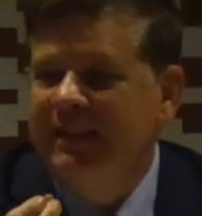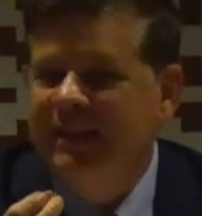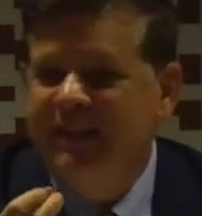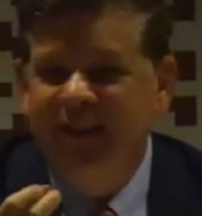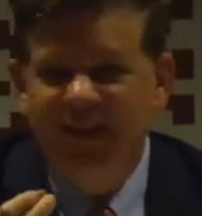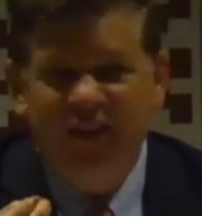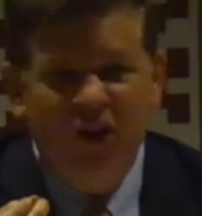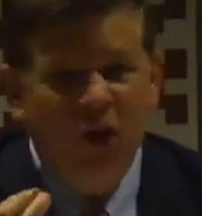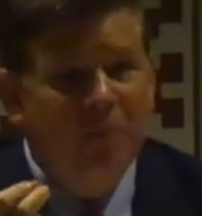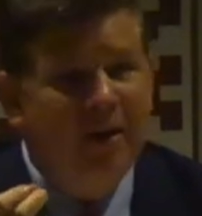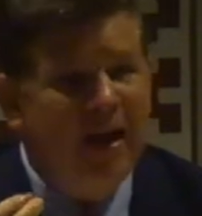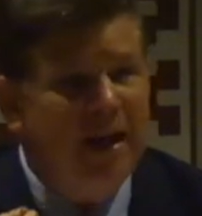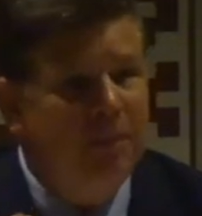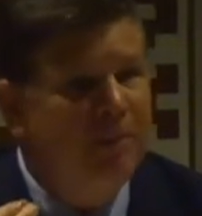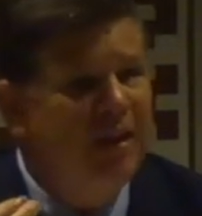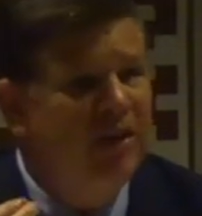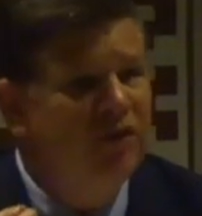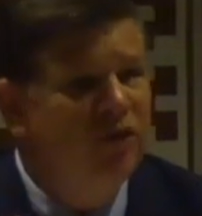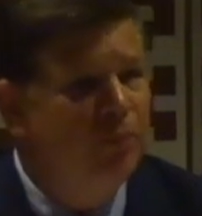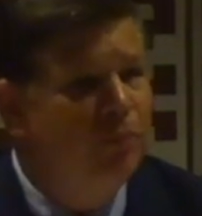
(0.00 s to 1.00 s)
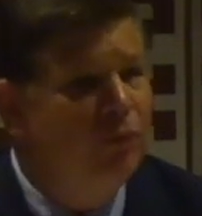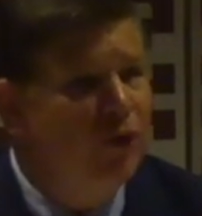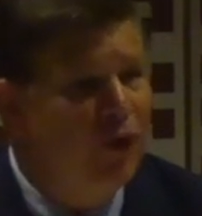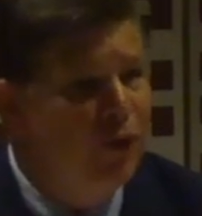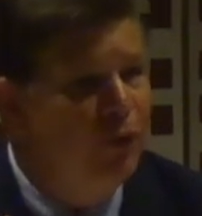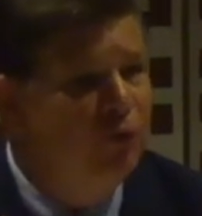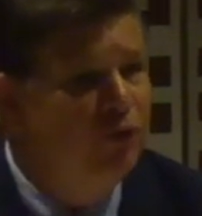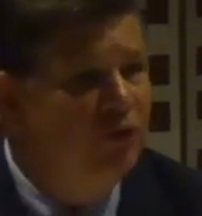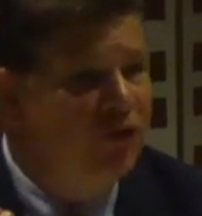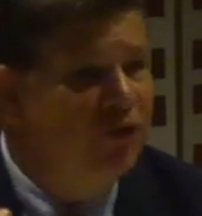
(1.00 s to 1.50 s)
and that there may be some
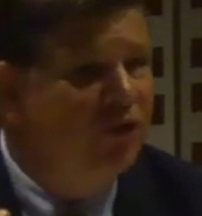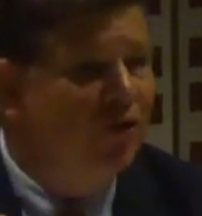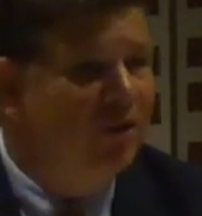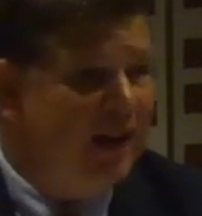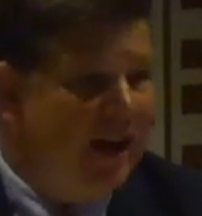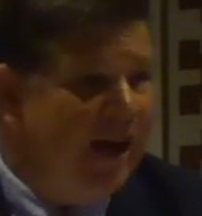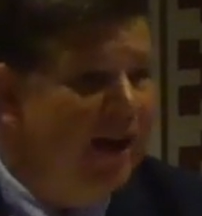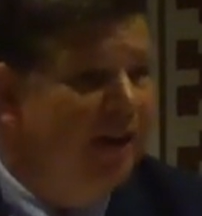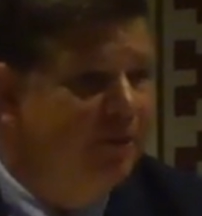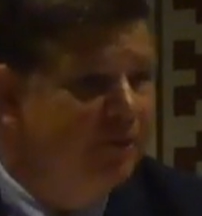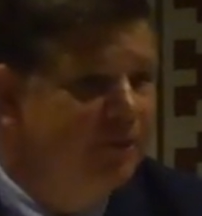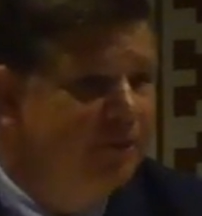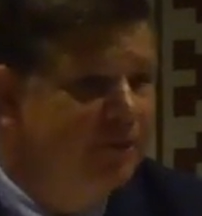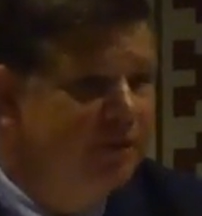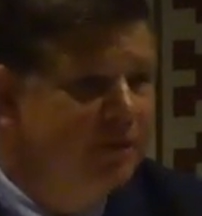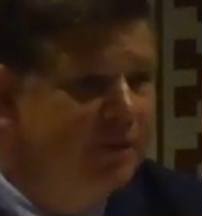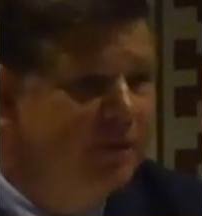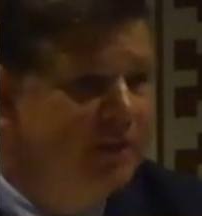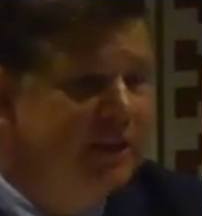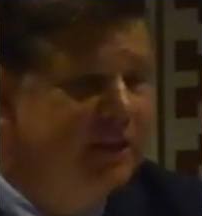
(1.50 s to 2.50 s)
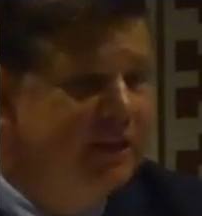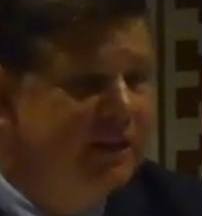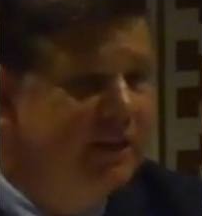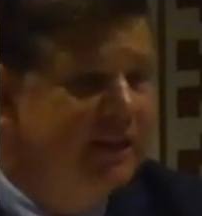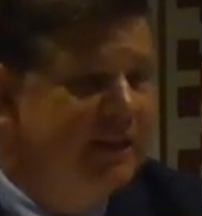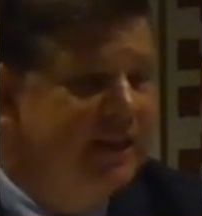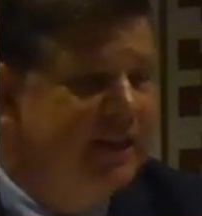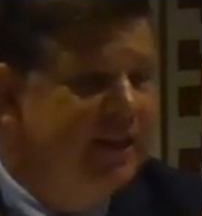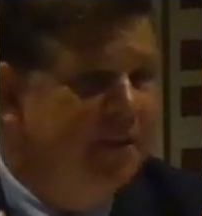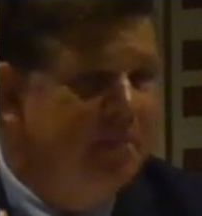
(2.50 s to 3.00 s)
no's in your life,
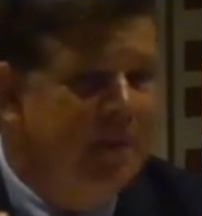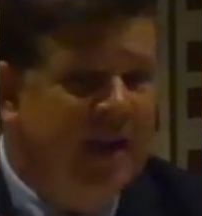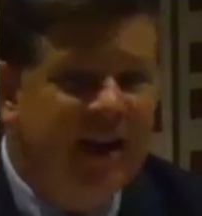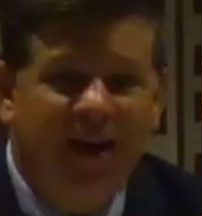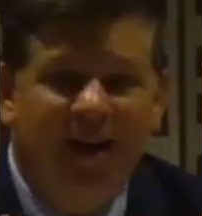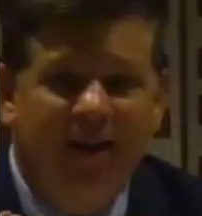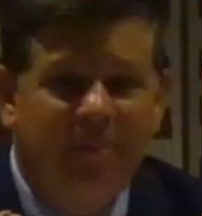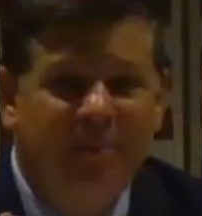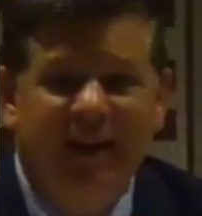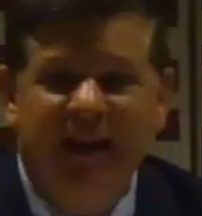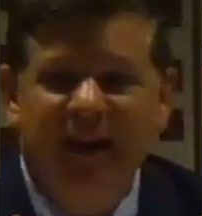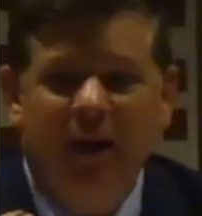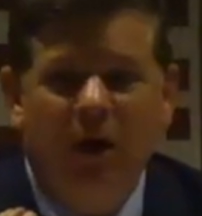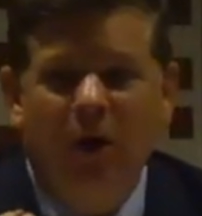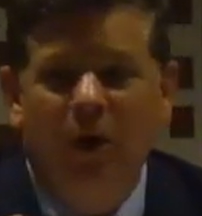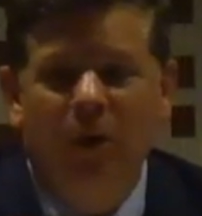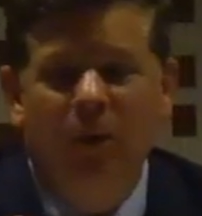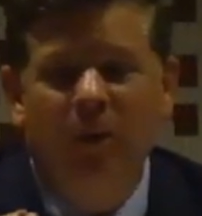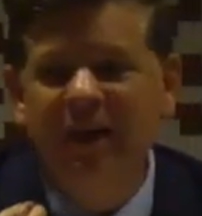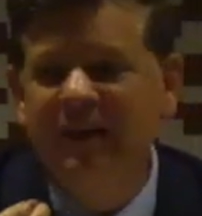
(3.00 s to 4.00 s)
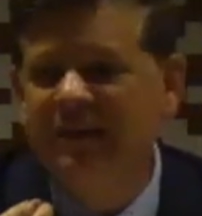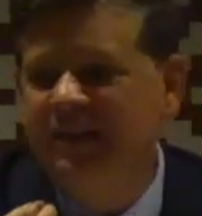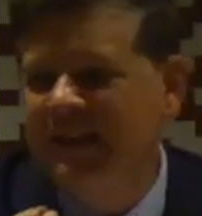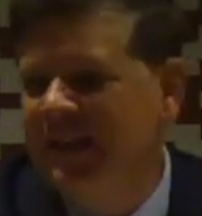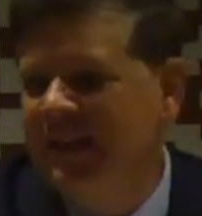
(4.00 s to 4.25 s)
and it may not be always